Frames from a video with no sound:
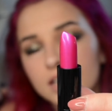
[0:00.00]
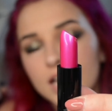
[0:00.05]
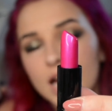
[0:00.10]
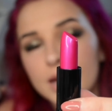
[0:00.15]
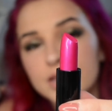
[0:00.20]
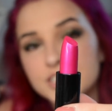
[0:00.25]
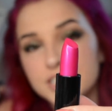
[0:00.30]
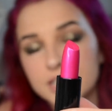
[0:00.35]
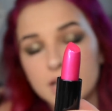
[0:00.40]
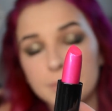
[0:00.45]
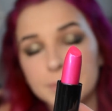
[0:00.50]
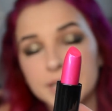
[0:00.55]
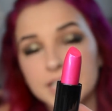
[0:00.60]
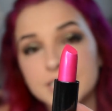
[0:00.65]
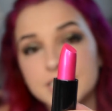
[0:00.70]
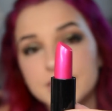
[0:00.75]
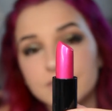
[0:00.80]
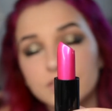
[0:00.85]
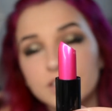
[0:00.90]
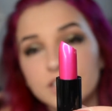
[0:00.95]
It's
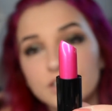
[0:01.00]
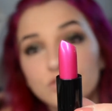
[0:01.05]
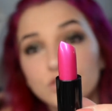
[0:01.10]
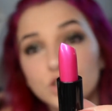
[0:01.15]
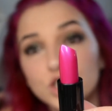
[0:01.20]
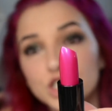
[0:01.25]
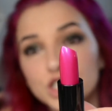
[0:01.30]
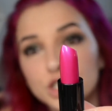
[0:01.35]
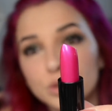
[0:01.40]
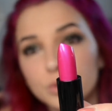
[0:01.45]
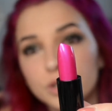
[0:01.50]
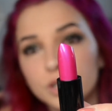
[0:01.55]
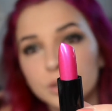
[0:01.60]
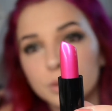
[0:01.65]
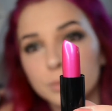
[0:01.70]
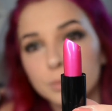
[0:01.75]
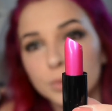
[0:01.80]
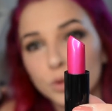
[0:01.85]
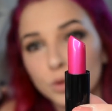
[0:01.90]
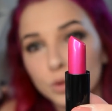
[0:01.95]
definitely fuchsia with
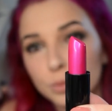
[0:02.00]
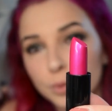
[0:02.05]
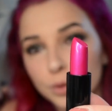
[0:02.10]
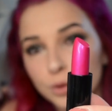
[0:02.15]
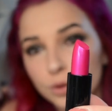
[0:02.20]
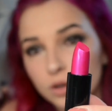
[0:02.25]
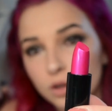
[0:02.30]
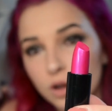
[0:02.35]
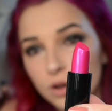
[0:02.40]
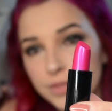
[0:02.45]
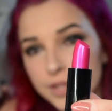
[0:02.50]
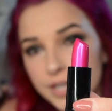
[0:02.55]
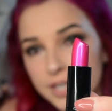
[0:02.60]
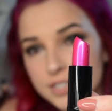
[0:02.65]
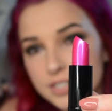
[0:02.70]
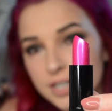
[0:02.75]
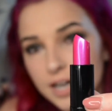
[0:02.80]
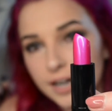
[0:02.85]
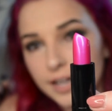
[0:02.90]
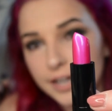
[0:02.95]
a blue pearl on there.
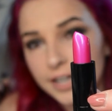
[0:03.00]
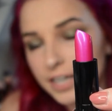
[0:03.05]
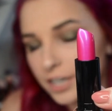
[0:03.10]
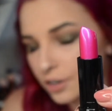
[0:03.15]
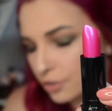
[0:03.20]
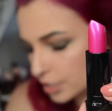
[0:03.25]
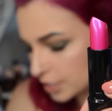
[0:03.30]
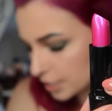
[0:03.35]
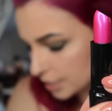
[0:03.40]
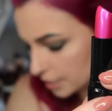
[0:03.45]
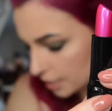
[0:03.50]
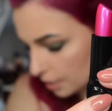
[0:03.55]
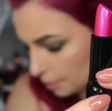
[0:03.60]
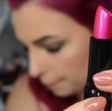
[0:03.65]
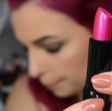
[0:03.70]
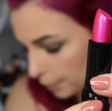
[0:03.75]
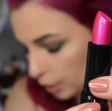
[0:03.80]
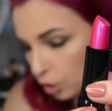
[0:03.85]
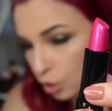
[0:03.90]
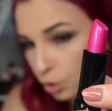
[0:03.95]
It's kind of like iridescent
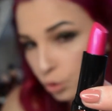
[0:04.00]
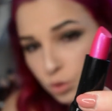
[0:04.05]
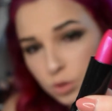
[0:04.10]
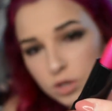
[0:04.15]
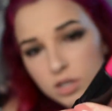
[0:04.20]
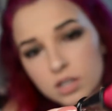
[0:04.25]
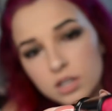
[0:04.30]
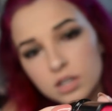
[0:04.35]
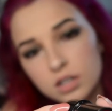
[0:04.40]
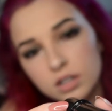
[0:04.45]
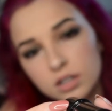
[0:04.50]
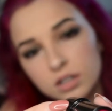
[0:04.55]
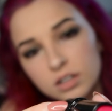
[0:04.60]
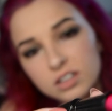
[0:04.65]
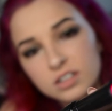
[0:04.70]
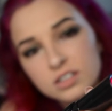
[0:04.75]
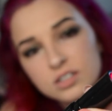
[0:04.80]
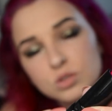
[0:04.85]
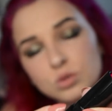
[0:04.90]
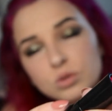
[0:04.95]
blue
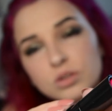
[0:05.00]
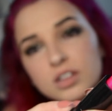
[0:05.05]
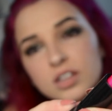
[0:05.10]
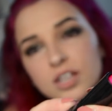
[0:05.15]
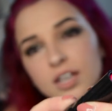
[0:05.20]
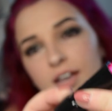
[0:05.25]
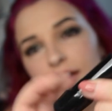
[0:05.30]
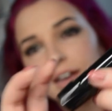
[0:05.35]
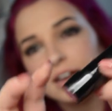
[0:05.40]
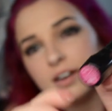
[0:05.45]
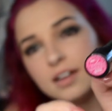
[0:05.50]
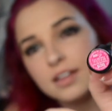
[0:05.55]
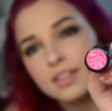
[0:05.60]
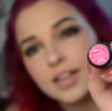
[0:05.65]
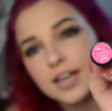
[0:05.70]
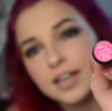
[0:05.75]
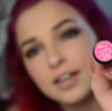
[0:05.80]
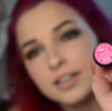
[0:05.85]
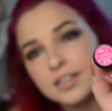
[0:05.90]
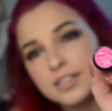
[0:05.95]
sort of thing. And
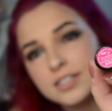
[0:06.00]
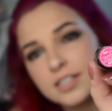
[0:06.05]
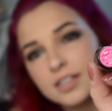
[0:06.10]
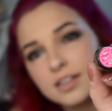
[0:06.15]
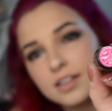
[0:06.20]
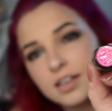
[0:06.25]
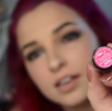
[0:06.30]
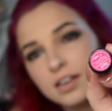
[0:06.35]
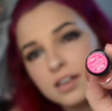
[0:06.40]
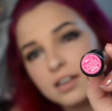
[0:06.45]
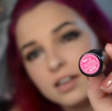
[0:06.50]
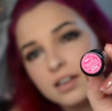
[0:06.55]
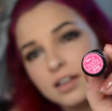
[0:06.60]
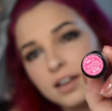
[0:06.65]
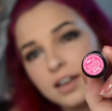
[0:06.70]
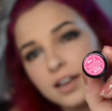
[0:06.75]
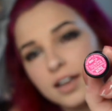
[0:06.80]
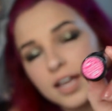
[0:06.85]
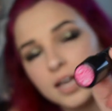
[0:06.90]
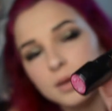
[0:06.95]
that is the
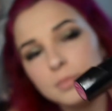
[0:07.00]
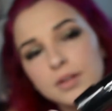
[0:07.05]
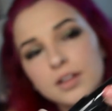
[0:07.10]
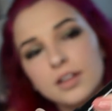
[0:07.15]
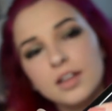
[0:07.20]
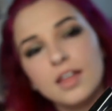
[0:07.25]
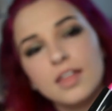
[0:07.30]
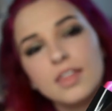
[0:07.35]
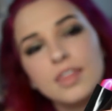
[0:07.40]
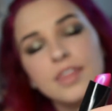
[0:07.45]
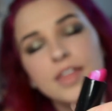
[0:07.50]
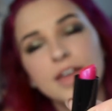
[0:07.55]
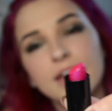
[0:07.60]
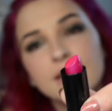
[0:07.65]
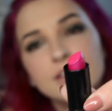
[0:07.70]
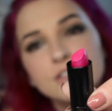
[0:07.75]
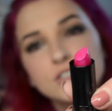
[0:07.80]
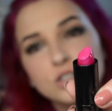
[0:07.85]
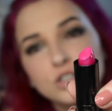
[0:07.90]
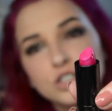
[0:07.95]
label
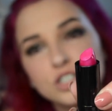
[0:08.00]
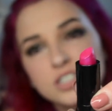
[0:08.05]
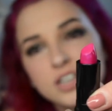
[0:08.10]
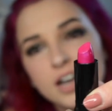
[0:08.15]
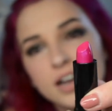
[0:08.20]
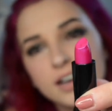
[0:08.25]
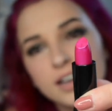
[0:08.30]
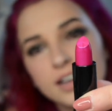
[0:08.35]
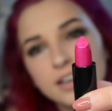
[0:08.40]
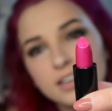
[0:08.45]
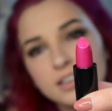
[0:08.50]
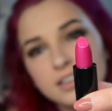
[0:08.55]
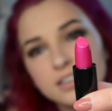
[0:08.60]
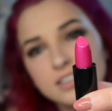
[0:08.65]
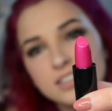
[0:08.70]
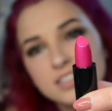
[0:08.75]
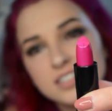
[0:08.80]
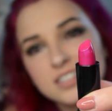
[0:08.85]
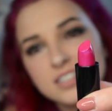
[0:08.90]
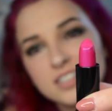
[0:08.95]
there. So just kind of like
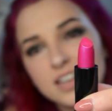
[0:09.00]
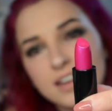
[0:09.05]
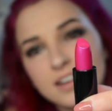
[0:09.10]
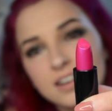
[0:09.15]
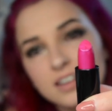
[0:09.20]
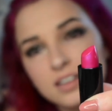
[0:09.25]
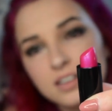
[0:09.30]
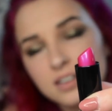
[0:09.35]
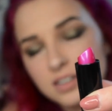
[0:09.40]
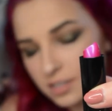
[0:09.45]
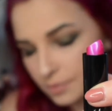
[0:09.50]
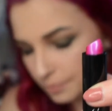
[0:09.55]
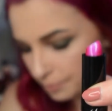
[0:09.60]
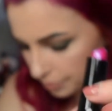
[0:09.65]
your standard.